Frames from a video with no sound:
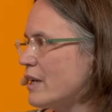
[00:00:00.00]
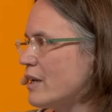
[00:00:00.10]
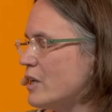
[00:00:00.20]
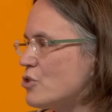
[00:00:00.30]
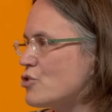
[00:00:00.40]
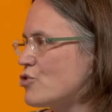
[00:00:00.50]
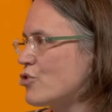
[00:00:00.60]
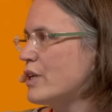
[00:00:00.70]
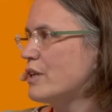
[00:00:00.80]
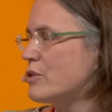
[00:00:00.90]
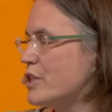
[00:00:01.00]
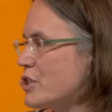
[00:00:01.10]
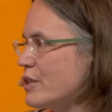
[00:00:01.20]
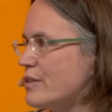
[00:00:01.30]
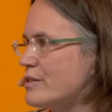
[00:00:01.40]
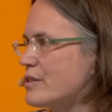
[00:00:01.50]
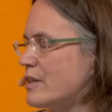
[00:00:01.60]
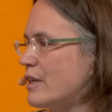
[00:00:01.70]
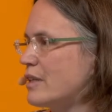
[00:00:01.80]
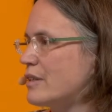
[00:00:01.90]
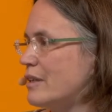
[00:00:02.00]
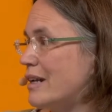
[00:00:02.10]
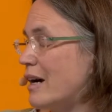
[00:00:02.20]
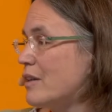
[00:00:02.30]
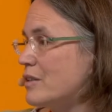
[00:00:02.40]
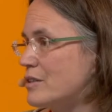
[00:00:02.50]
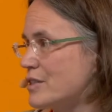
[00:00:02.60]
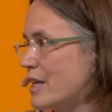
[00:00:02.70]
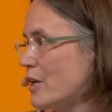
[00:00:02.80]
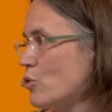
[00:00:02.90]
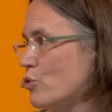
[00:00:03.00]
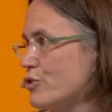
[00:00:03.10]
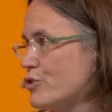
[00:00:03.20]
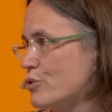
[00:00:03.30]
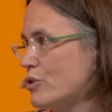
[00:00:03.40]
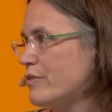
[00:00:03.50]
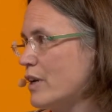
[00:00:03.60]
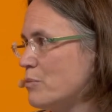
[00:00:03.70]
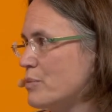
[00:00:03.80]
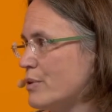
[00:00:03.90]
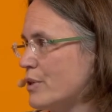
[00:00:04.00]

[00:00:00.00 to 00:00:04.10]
industry, regions, and other stakeholders to develop